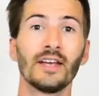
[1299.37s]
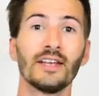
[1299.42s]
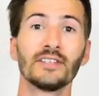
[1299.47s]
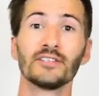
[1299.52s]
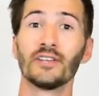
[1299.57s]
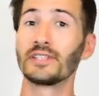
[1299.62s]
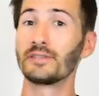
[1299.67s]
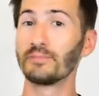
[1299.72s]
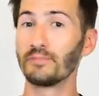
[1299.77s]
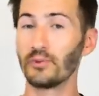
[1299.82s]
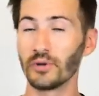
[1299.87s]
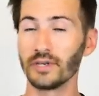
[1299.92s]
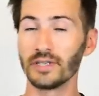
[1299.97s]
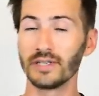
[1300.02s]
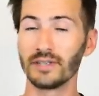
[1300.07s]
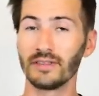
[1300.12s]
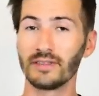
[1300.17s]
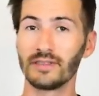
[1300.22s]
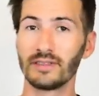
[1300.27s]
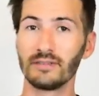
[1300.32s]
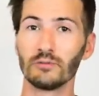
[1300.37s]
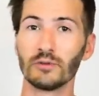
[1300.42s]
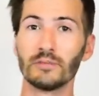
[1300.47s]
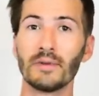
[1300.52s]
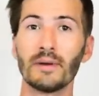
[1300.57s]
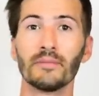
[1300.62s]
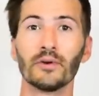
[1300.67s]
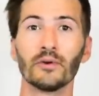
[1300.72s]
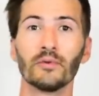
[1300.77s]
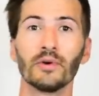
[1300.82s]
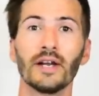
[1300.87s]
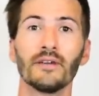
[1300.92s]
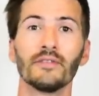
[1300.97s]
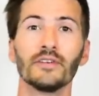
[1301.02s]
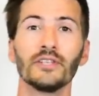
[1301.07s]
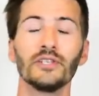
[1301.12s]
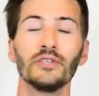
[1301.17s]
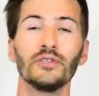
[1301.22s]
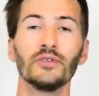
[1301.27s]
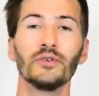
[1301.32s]
So that's important to remember whenever
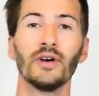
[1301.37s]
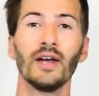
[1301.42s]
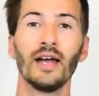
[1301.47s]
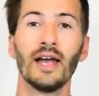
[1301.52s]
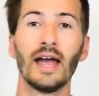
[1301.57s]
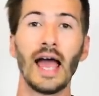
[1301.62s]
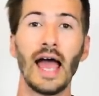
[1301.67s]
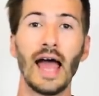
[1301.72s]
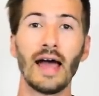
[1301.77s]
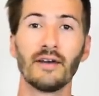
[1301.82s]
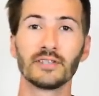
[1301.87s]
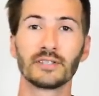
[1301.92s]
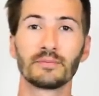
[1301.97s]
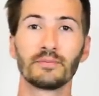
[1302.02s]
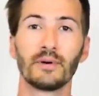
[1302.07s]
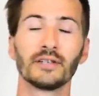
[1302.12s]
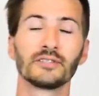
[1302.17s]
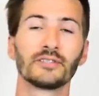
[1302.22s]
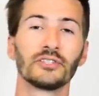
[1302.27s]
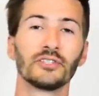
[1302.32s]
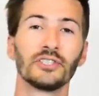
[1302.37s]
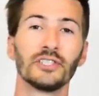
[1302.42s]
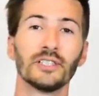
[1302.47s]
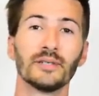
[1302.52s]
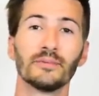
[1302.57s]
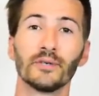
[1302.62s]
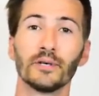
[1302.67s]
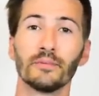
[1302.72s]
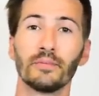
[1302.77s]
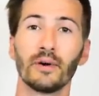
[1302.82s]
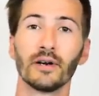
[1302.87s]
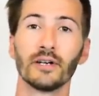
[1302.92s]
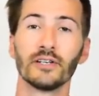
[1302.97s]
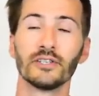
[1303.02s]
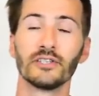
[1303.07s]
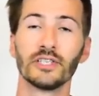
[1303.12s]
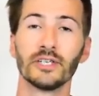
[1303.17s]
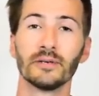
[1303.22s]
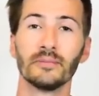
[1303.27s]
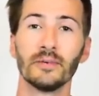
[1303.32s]
you have a sponsorship or a
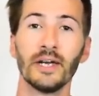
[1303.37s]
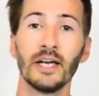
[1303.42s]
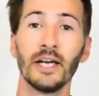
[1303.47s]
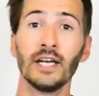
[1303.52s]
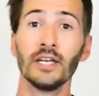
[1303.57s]
partnership,